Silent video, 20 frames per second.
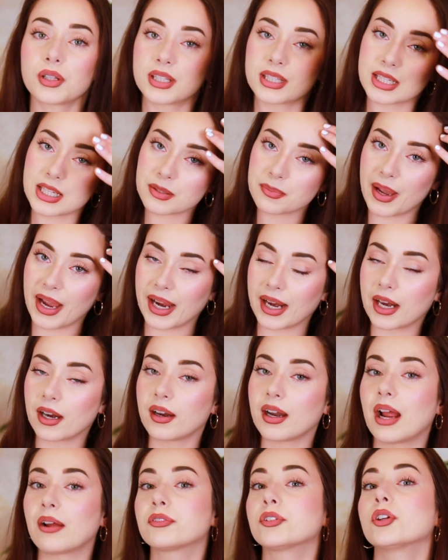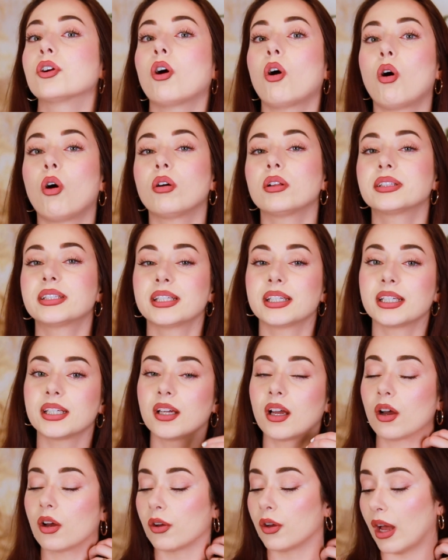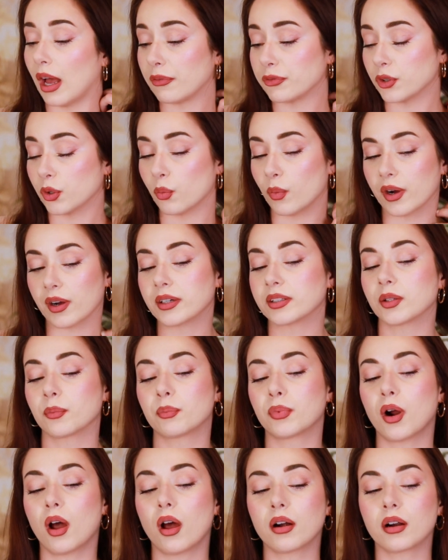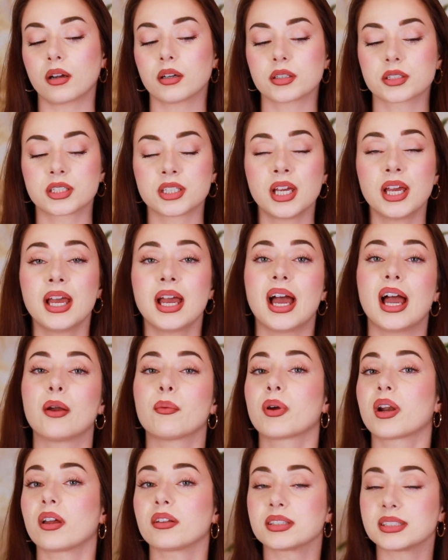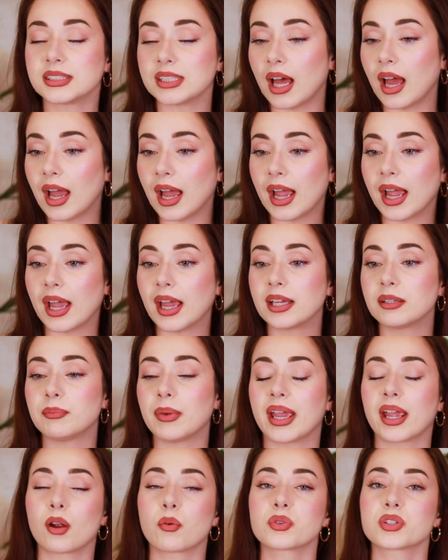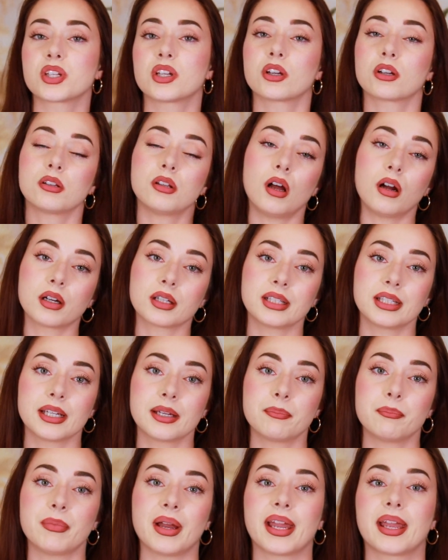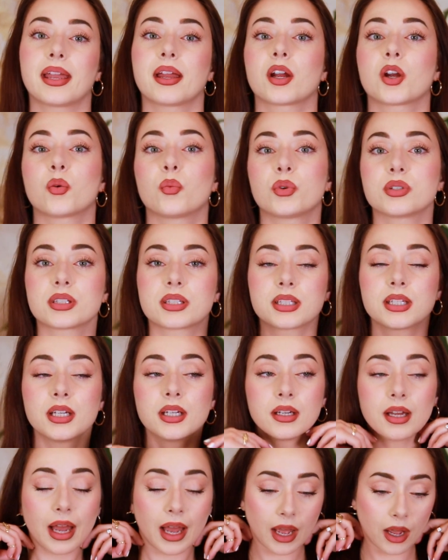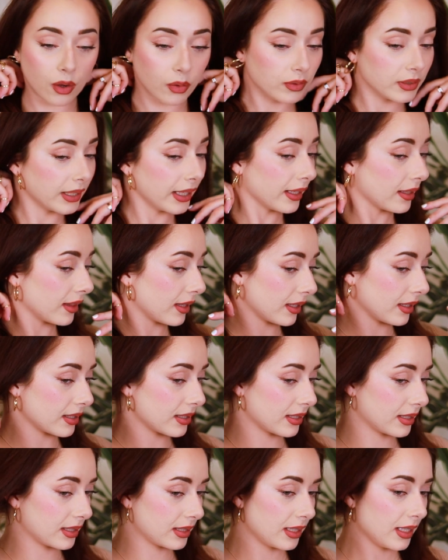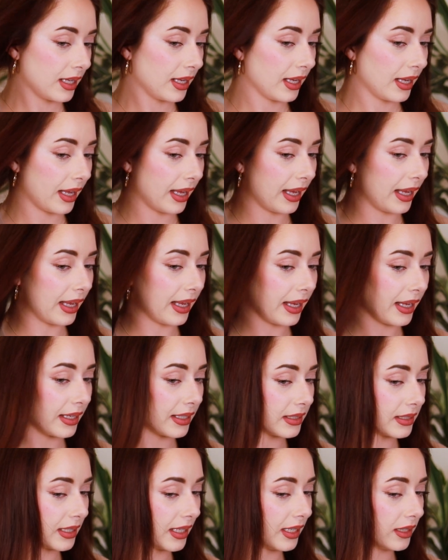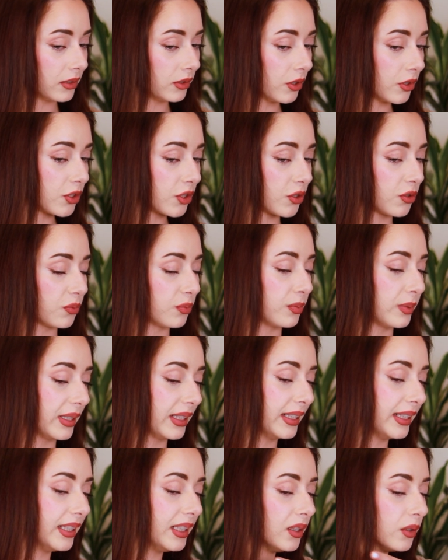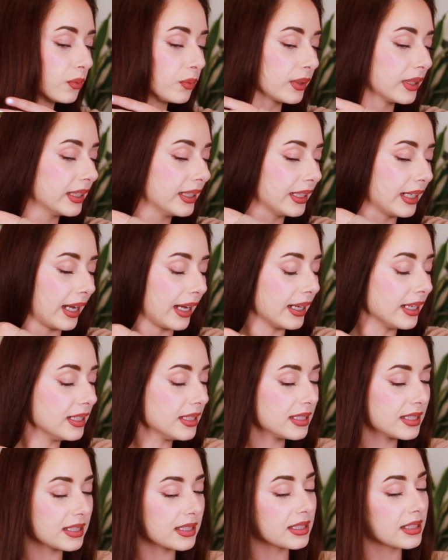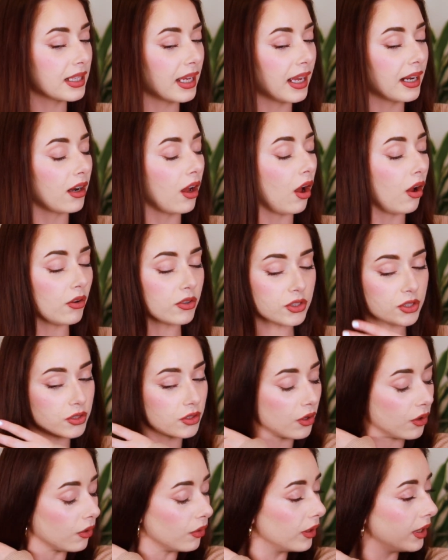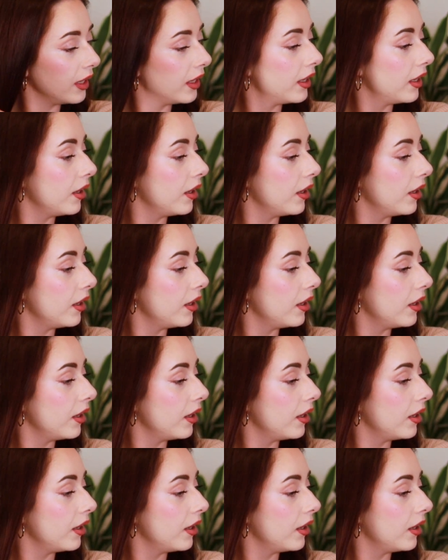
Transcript: this is my hair after all day, after wearing the product. I went outside, my hair was in a claw clip, my hair was out like this, and it looks really, really nice. And also,